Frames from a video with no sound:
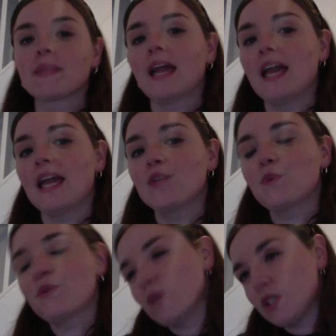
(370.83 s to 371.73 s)
And
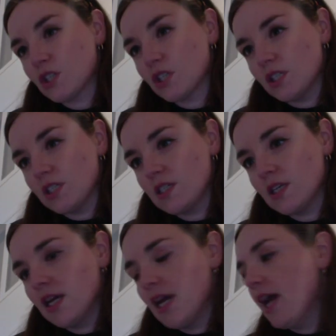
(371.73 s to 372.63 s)
with Richard,
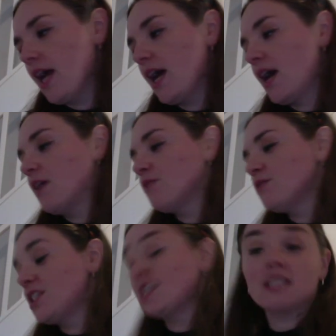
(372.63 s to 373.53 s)

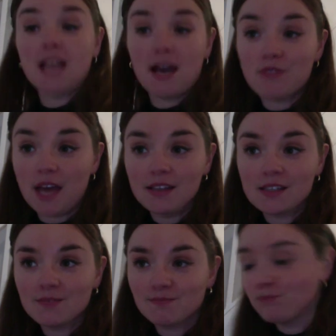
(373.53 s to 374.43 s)
she didn't have
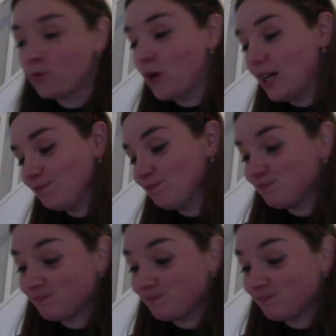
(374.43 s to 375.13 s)
that. Well,